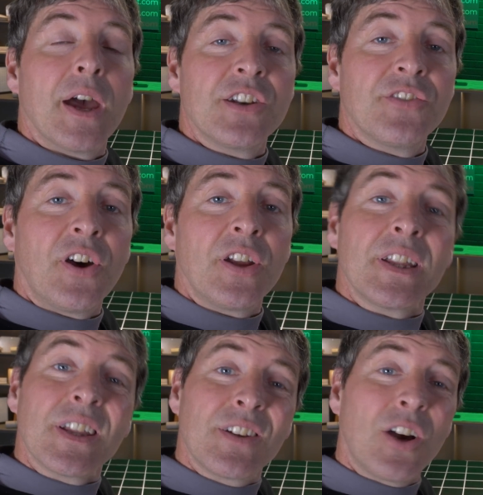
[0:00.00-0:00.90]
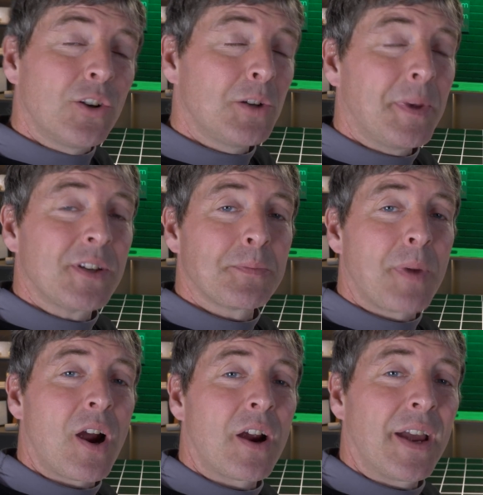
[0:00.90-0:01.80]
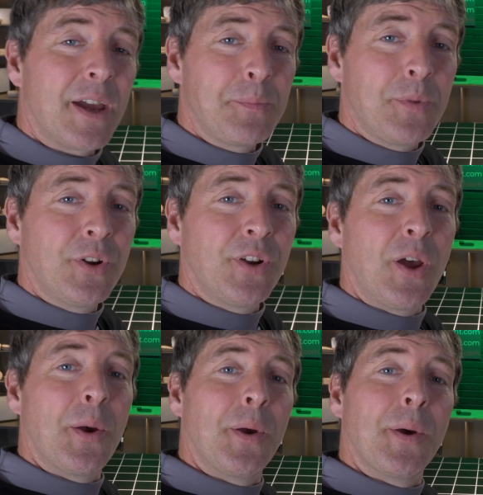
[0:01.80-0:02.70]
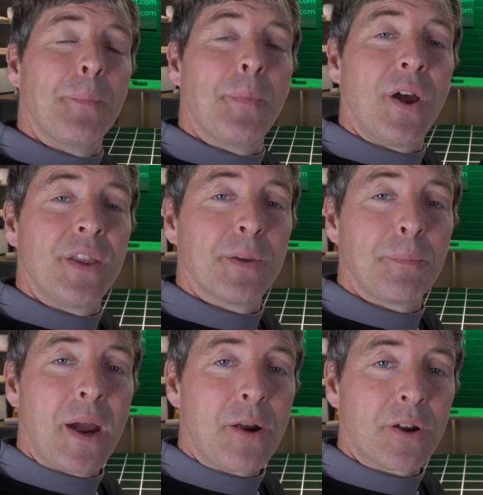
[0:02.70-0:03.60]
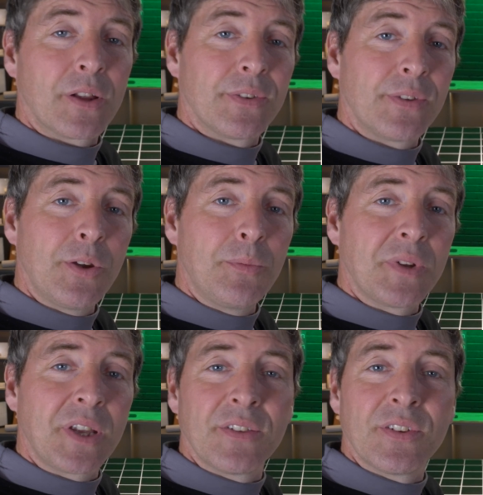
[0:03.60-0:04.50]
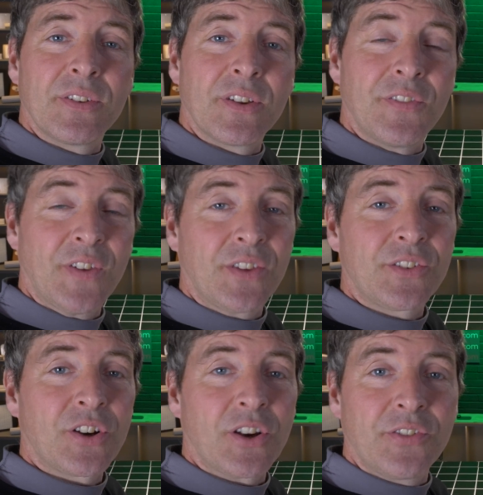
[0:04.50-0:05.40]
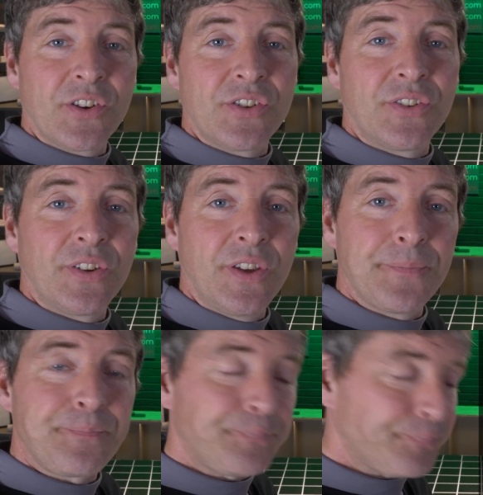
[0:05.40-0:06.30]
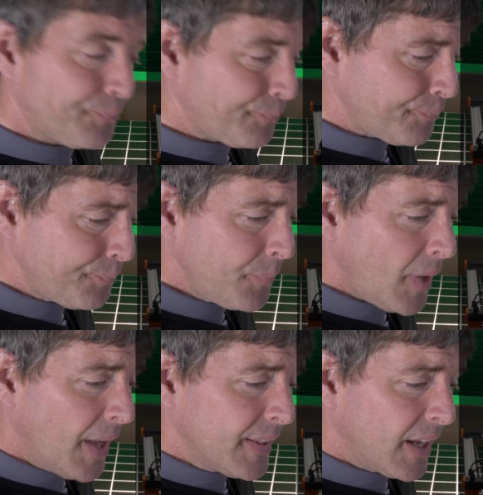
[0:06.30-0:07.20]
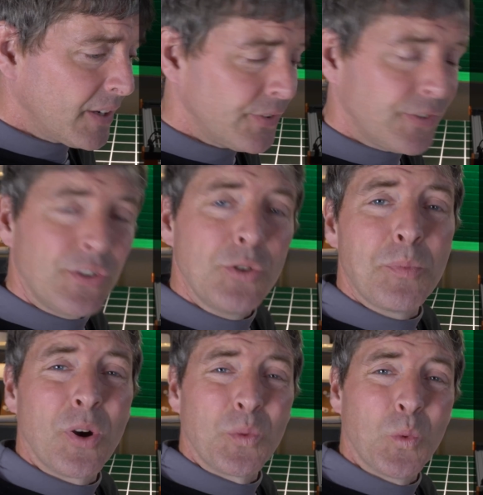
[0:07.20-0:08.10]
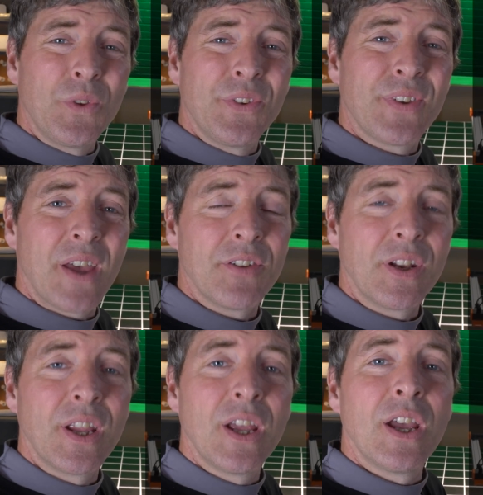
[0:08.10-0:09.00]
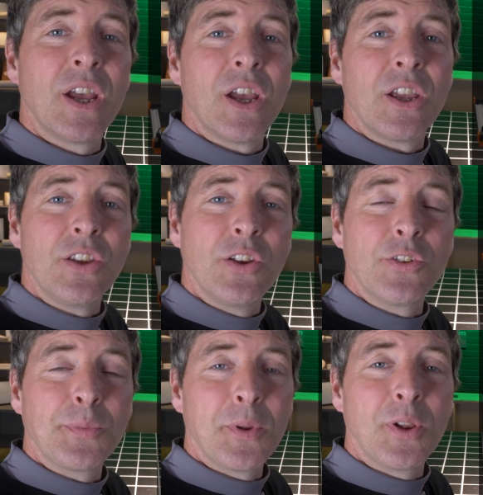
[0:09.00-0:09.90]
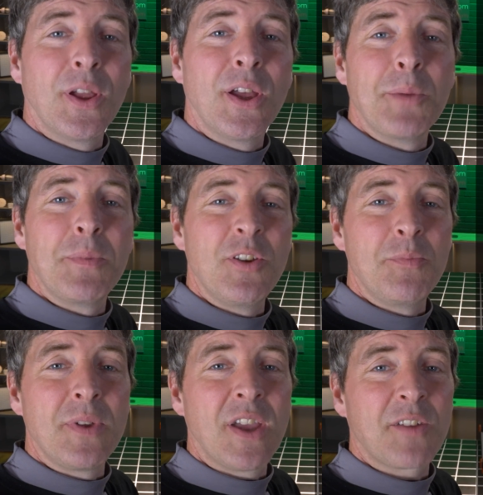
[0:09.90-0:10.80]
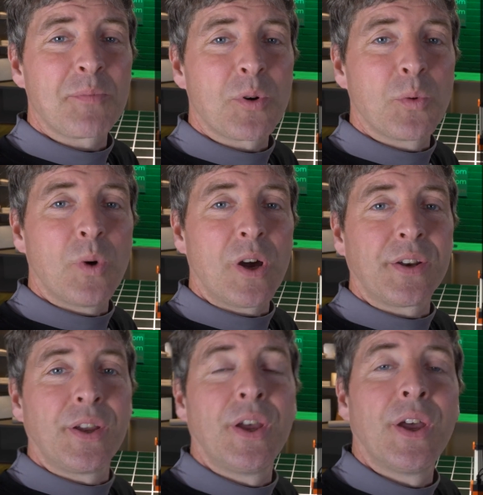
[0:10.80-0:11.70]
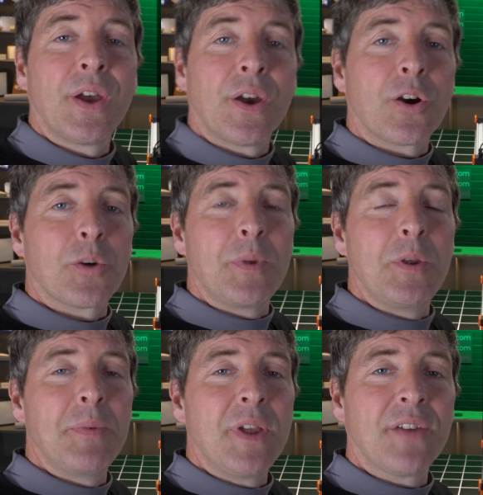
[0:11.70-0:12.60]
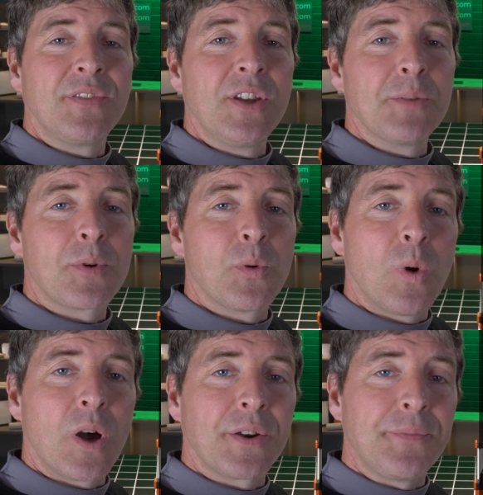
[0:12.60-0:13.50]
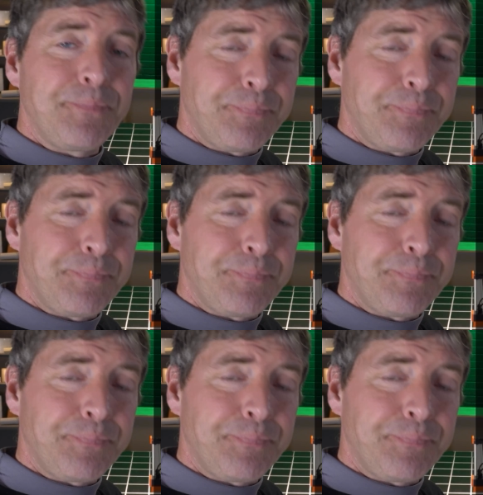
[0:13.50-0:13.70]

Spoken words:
And dividing the total amount of power output by the power consumed gives us the fixture efficiency, and that is 2.17 usable PPF per watt, or PPFD per watt,